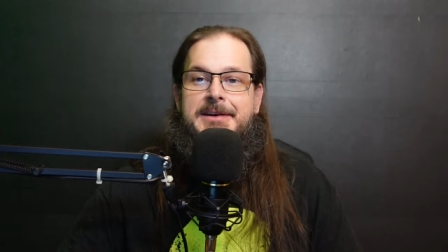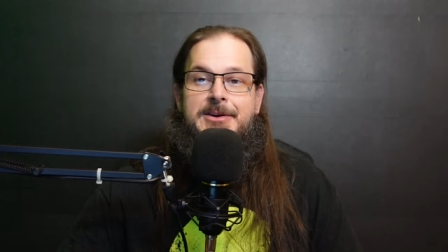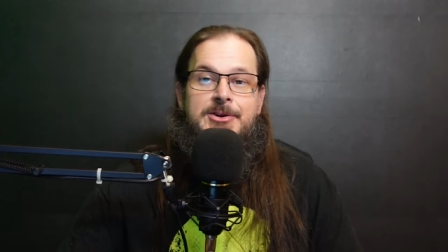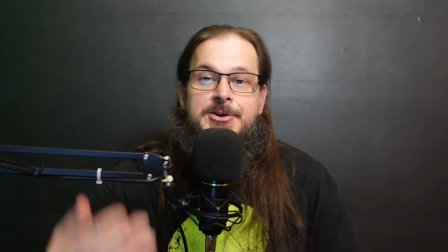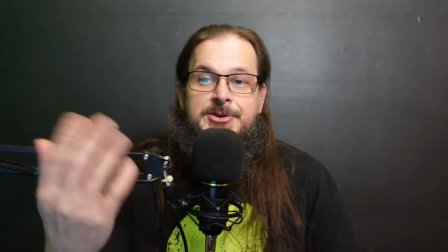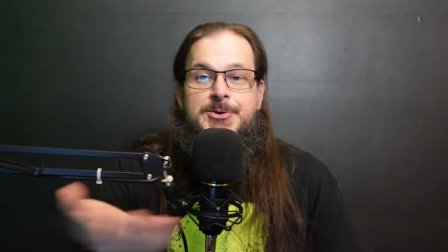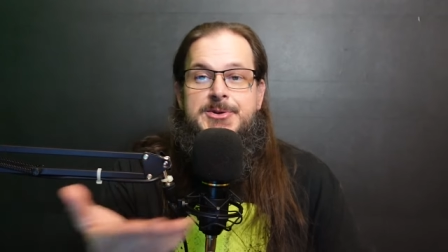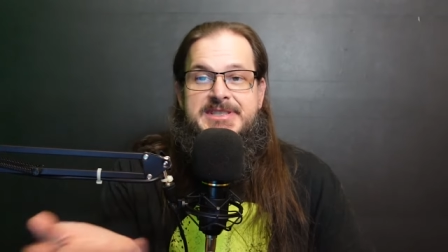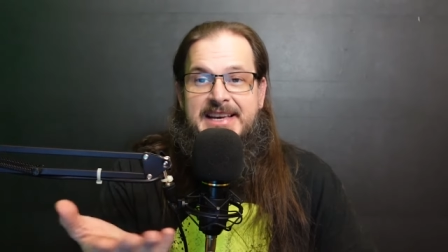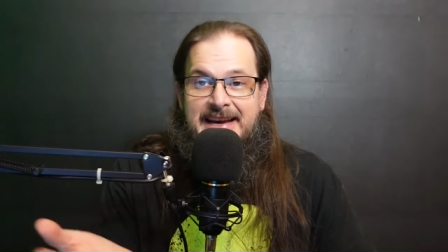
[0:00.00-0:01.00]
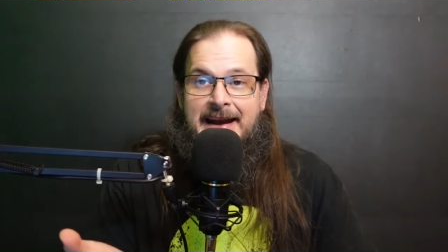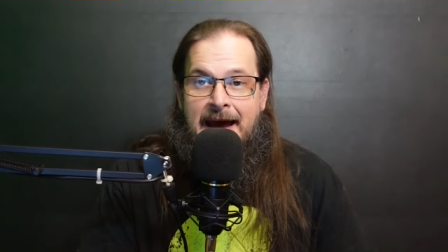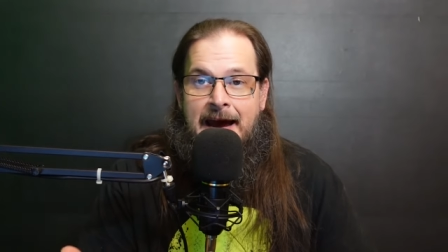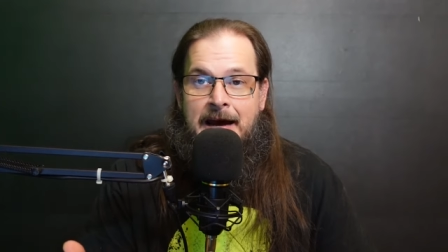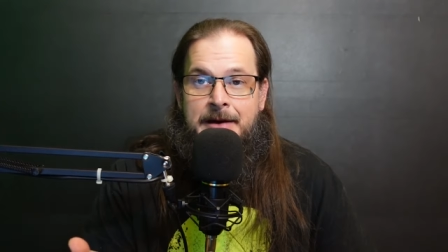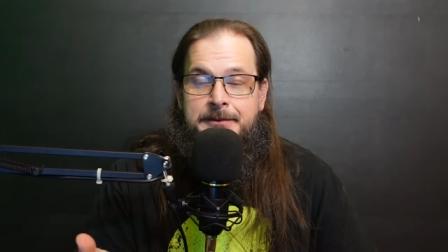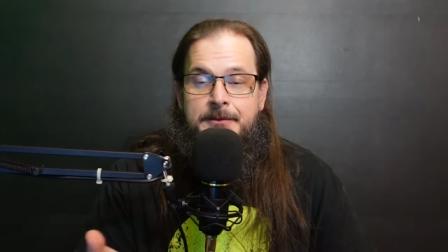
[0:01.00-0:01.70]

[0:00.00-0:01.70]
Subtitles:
You're using an app